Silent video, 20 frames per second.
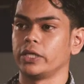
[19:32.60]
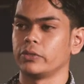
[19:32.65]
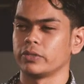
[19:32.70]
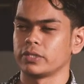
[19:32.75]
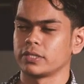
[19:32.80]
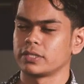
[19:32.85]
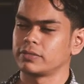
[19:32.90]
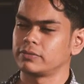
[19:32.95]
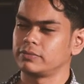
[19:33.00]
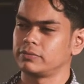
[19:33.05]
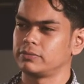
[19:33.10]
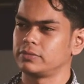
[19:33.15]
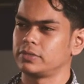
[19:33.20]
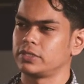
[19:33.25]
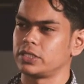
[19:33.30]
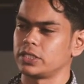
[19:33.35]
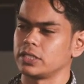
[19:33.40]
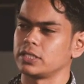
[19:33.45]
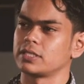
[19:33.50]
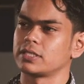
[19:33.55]
he was
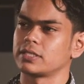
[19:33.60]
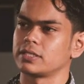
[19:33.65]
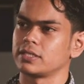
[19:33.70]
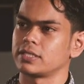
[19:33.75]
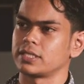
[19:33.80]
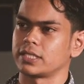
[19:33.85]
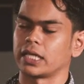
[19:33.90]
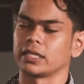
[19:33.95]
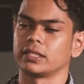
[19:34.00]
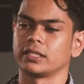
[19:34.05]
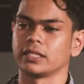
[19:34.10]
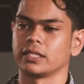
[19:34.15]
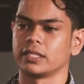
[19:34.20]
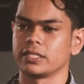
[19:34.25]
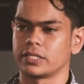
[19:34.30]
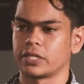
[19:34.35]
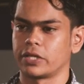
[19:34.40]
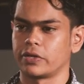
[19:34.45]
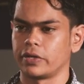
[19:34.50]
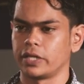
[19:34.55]
just started his
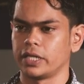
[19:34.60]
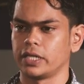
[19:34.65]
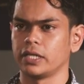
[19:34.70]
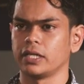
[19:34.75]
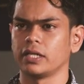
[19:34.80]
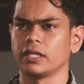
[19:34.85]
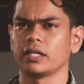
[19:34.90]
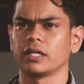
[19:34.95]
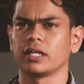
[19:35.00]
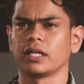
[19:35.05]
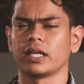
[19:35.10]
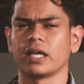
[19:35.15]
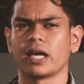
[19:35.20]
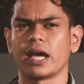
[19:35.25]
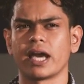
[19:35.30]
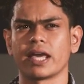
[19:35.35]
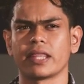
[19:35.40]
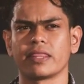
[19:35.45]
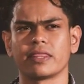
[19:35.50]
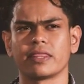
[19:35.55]
career. I